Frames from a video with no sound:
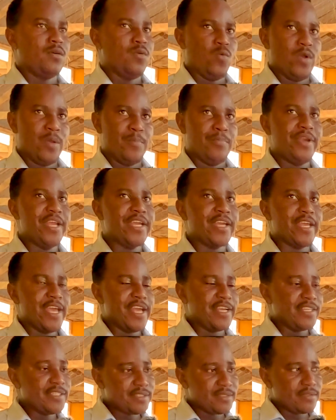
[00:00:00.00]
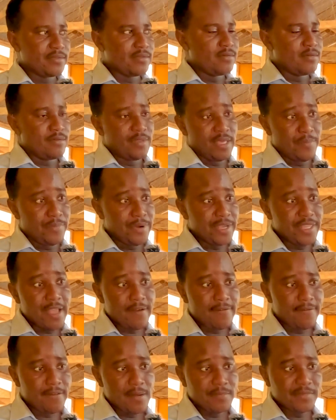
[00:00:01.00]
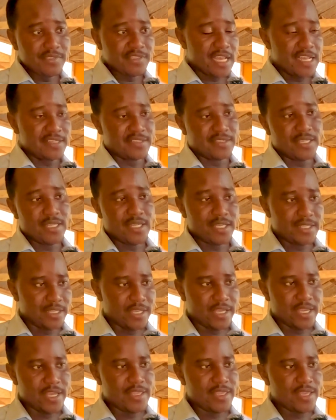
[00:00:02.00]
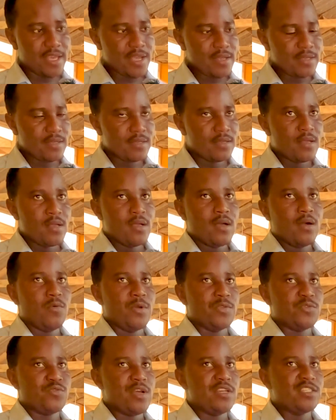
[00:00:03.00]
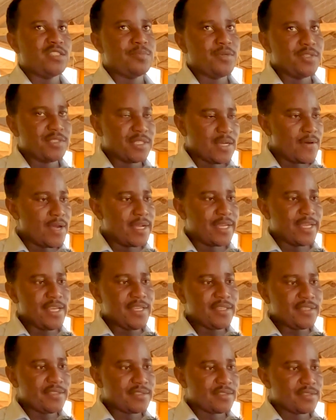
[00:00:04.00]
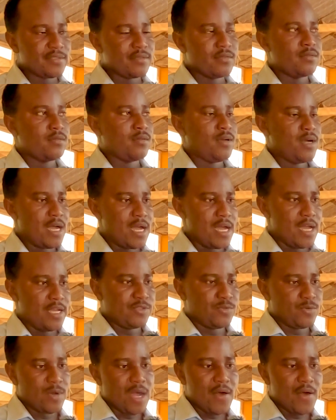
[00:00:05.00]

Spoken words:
We bring eggs. The breeder farms are still in Kenya. We transport our eggs to